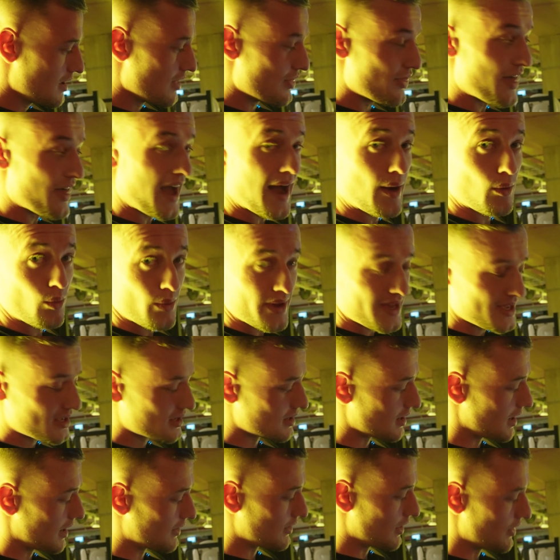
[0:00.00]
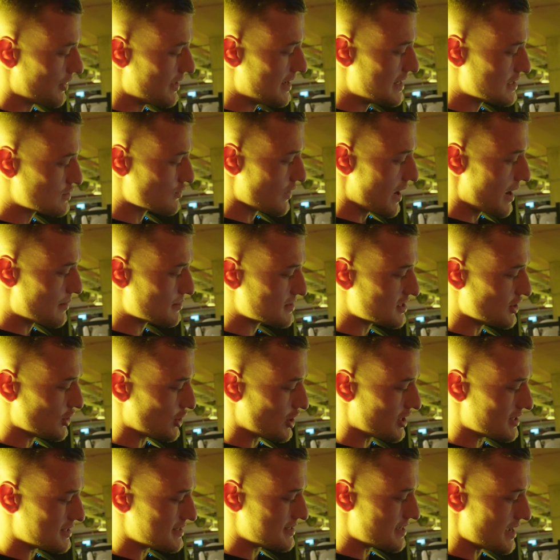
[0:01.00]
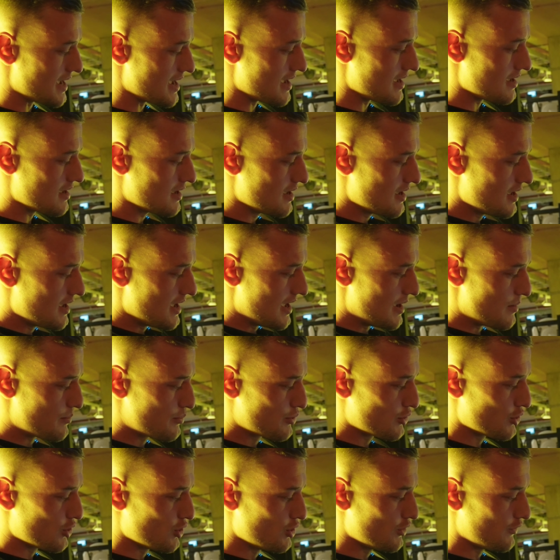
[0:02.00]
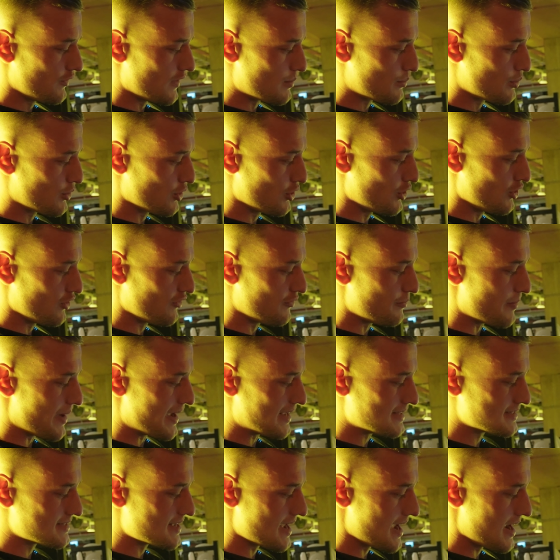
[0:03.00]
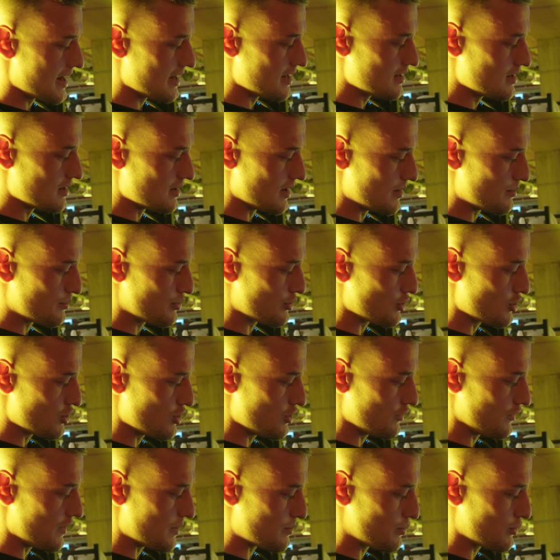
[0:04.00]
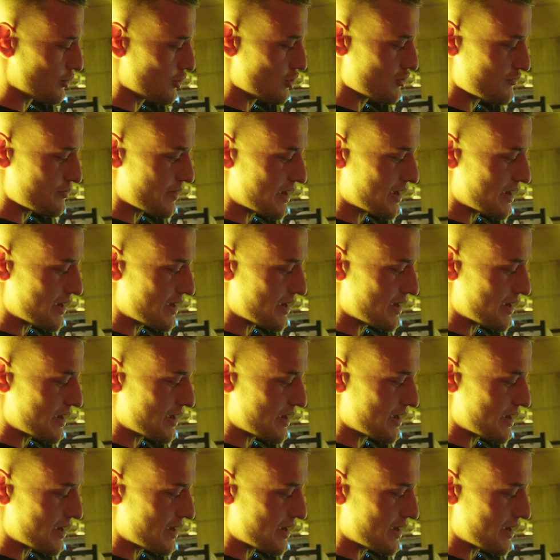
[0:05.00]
That week, I've done these reps, and you can see improve, improve, maintain, improve, improve,